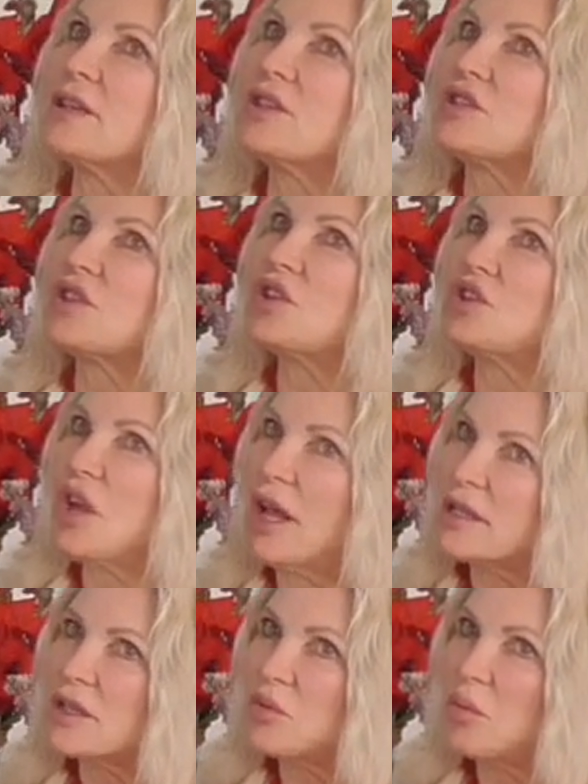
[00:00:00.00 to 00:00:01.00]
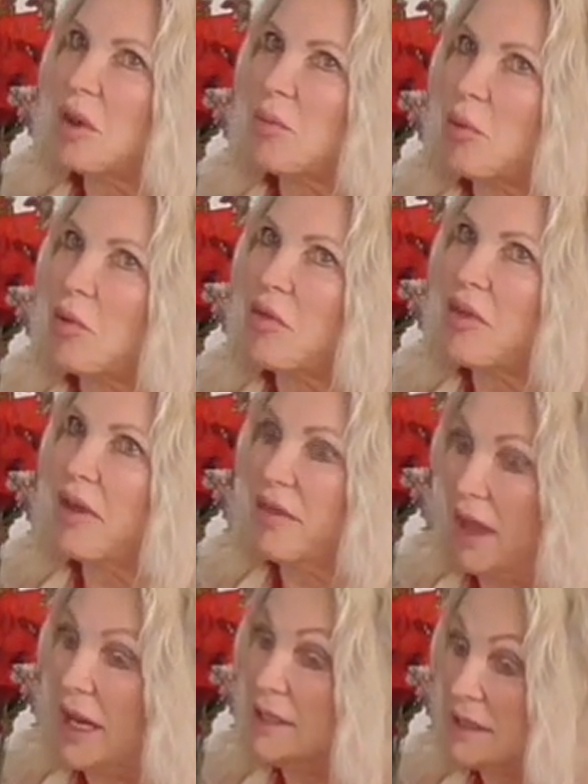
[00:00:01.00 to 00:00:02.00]
to suggest to people that
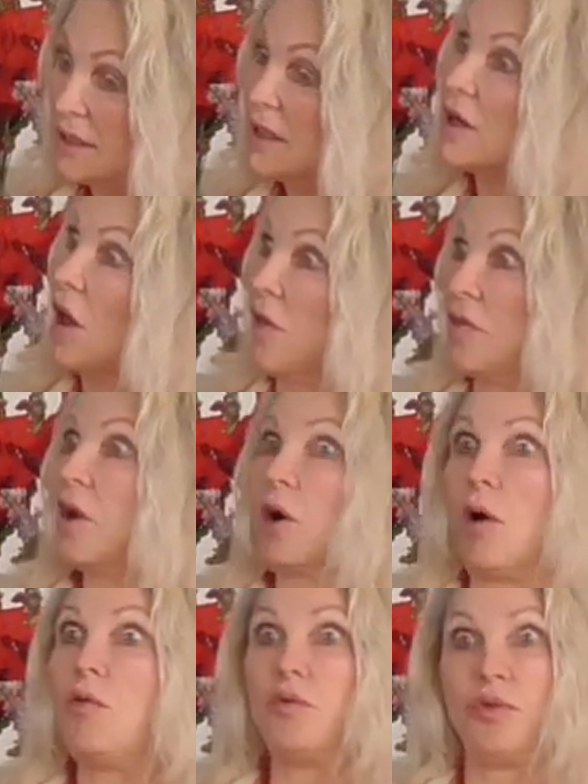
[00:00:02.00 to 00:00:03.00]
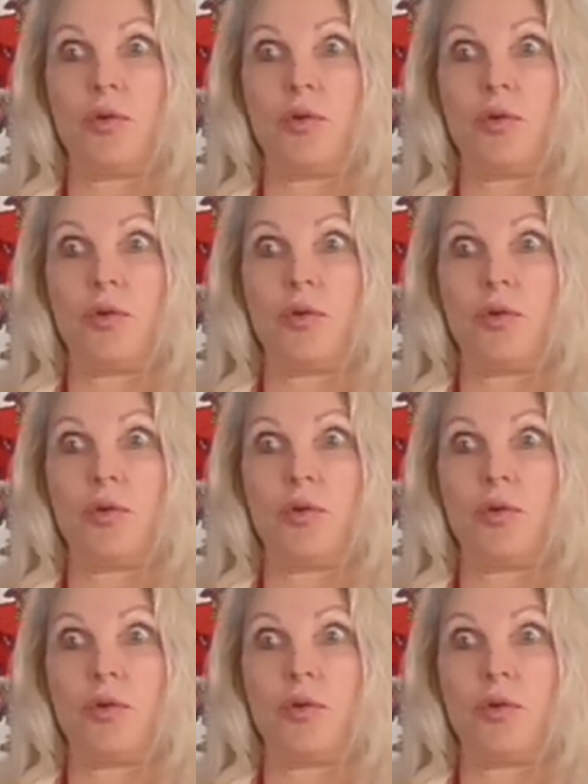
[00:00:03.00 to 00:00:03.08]
they sit on their own